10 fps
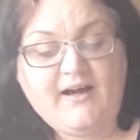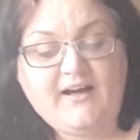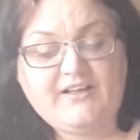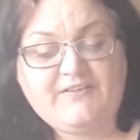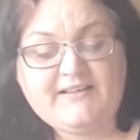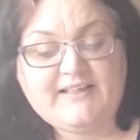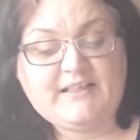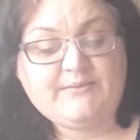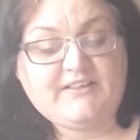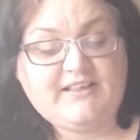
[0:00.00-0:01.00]
I used to think
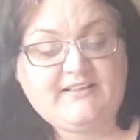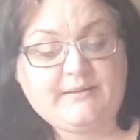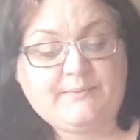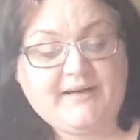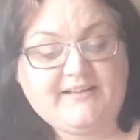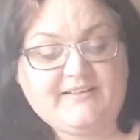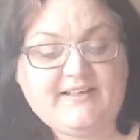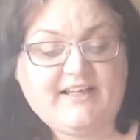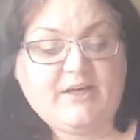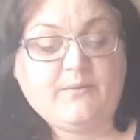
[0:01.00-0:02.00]
dating was easier back in the
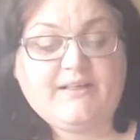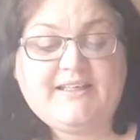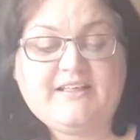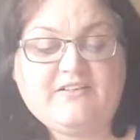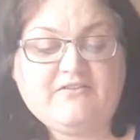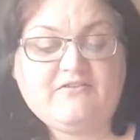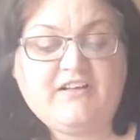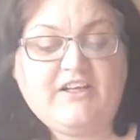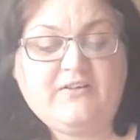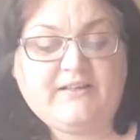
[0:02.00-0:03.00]
day. We didn't
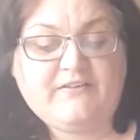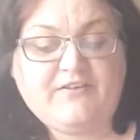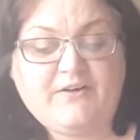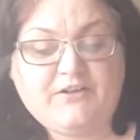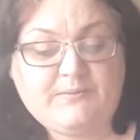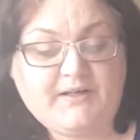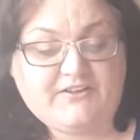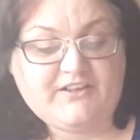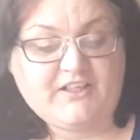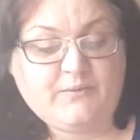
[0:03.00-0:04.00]
really use our phones as
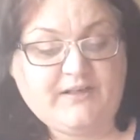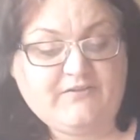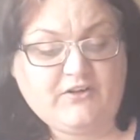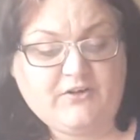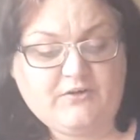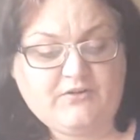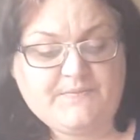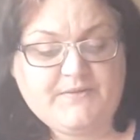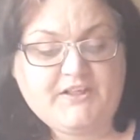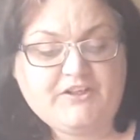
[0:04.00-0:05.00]
much as we lived in halls.
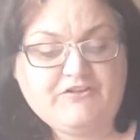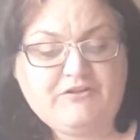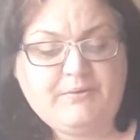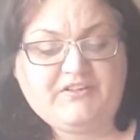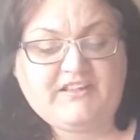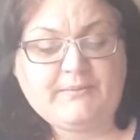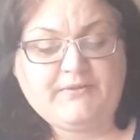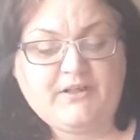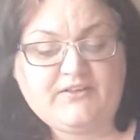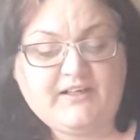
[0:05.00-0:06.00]
So we used to slip
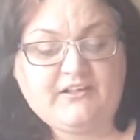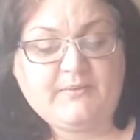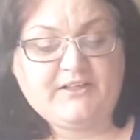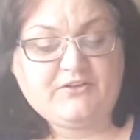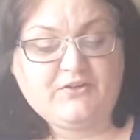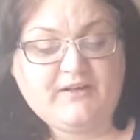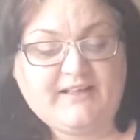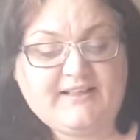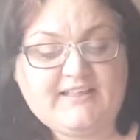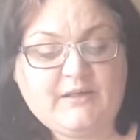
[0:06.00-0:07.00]
notes under my door
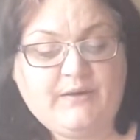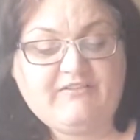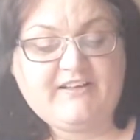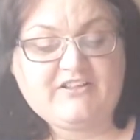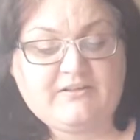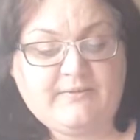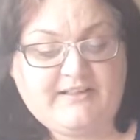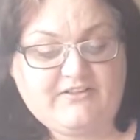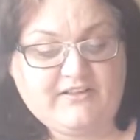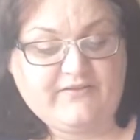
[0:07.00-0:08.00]
and that's how we'd arrange to
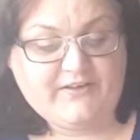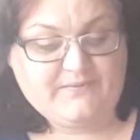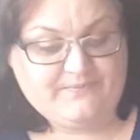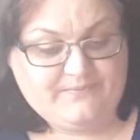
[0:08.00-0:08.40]
meet each other.